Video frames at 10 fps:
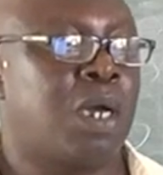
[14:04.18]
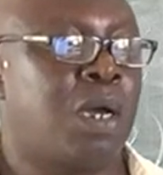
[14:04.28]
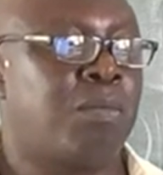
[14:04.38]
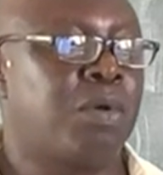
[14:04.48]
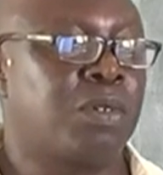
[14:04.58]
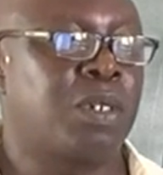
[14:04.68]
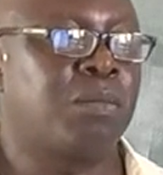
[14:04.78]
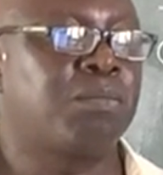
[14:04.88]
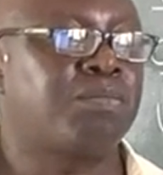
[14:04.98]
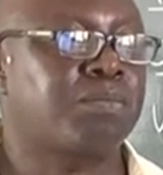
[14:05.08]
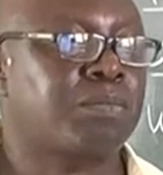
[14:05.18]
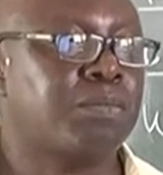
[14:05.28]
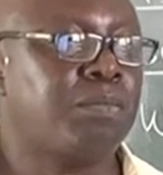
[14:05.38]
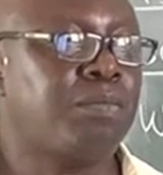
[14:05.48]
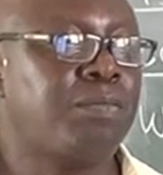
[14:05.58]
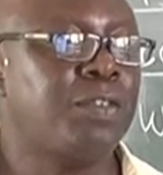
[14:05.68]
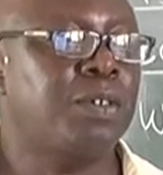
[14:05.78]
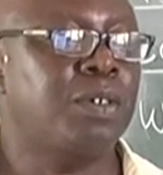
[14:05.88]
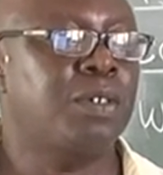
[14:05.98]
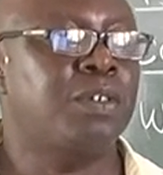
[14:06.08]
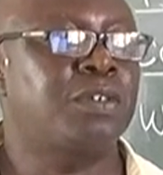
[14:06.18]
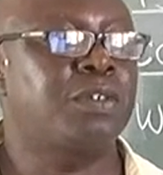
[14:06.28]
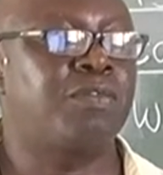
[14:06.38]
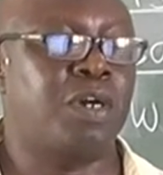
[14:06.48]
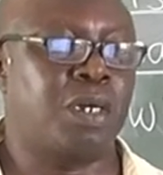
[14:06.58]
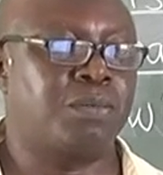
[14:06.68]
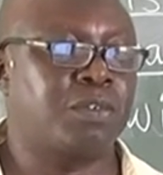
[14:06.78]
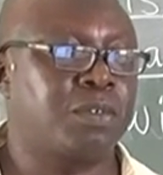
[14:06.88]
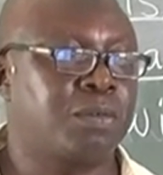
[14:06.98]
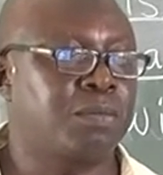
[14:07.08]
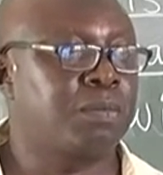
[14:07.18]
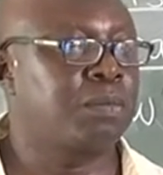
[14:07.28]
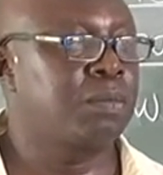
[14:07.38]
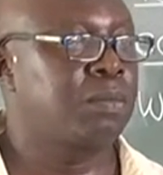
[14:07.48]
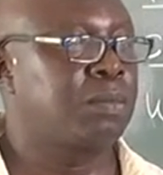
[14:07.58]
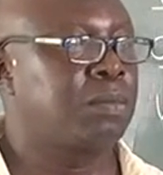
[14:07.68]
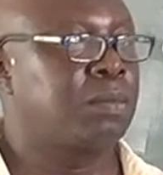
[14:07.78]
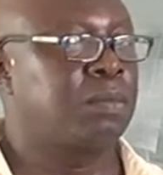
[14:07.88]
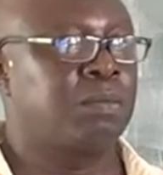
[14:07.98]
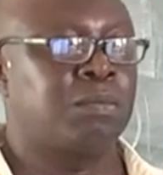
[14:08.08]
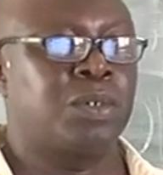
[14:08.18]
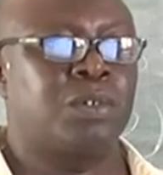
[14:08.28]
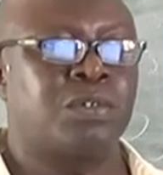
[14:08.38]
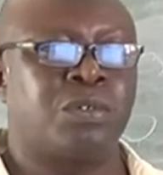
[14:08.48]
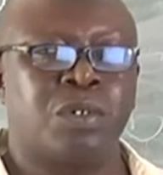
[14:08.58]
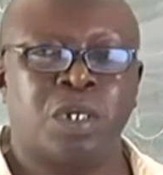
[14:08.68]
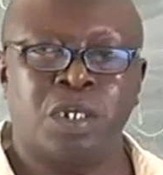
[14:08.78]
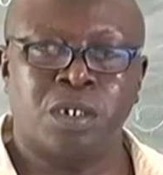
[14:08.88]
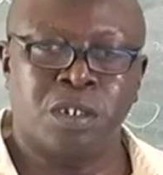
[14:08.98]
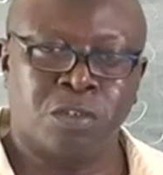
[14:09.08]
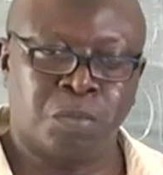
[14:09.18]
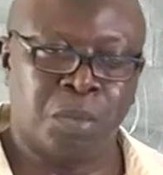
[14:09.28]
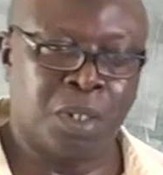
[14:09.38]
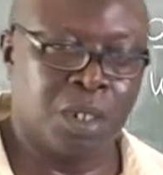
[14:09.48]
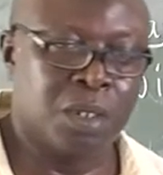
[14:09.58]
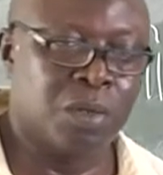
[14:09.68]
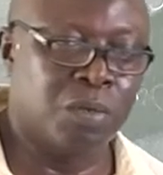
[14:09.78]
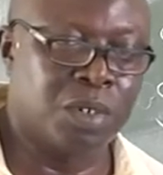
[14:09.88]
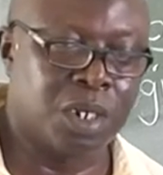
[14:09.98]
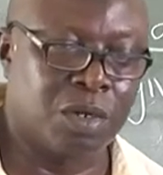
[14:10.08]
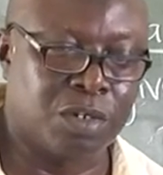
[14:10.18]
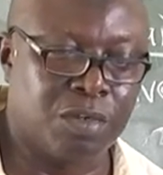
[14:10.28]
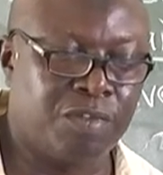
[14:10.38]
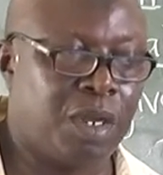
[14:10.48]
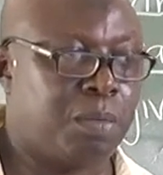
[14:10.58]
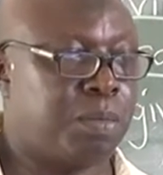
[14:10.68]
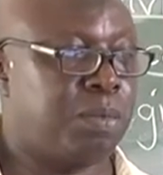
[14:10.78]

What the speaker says: among them is the verbs. Because you can't speak without a verb.